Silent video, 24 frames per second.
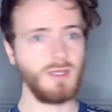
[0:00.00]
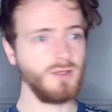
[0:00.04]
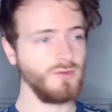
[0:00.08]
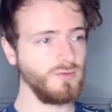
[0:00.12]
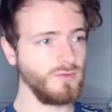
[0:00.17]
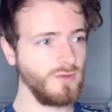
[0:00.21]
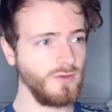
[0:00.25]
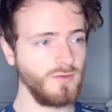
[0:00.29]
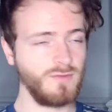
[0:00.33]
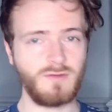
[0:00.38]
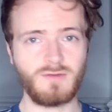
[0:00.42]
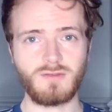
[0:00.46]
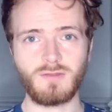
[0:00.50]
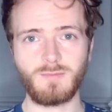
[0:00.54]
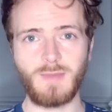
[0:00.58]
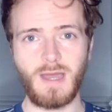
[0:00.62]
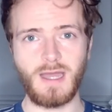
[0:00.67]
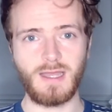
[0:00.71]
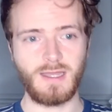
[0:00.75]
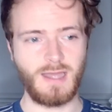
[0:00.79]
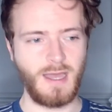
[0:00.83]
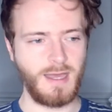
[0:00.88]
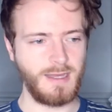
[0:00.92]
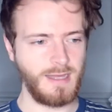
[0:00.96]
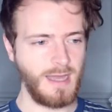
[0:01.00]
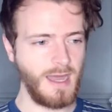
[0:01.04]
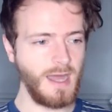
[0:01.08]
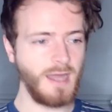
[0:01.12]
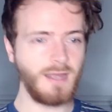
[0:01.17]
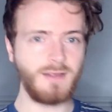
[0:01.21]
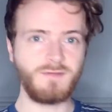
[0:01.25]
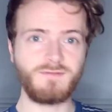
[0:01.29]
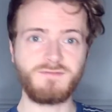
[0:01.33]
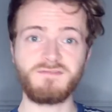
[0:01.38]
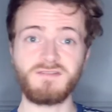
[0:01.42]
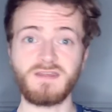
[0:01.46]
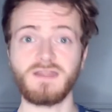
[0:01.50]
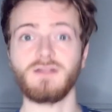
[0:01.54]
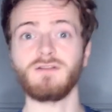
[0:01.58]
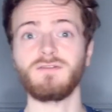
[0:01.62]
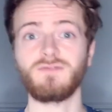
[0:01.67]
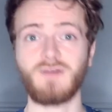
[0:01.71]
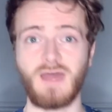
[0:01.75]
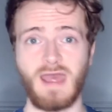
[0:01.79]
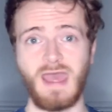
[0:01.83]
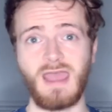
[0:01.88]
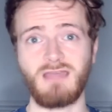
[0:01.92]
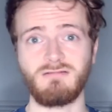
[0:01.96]
Zeus is the bad guy. I feel
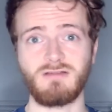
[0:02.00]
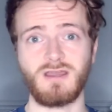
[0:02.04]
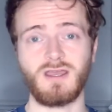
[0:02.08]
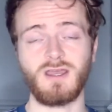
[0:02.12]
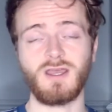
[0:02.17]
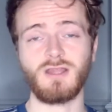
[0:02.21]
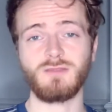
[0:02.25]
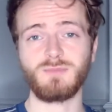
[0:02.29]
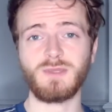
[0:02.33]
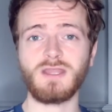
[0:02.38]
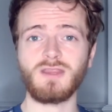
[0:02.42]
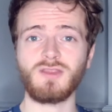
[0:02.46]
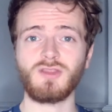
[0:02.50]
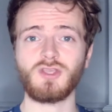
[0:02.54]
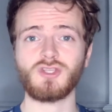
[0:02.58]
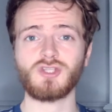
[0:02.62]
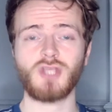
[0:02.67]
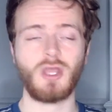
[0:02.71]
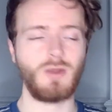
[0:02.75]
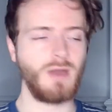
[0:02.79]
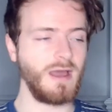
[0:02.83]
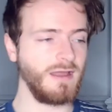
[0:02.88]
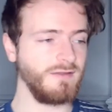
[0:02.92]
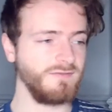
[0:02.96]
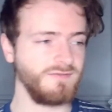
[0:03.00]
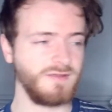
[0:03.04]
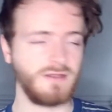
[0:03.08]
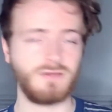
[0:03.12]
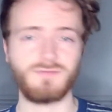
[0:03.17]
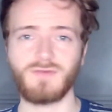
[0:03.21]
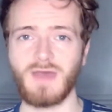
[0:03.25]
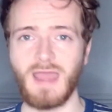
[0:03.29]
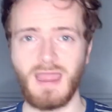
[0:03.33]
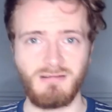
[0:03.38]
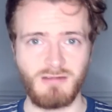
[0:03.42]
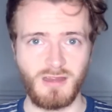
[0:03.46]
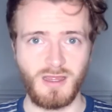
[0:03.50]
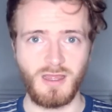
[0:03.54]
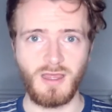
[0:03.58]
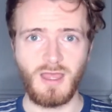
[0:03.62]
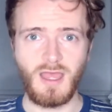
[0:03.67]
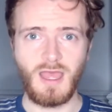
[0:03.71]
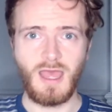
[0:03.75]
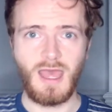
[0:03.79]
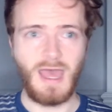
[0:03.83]
for Hera. At the beginning of the show, I feel for Hera.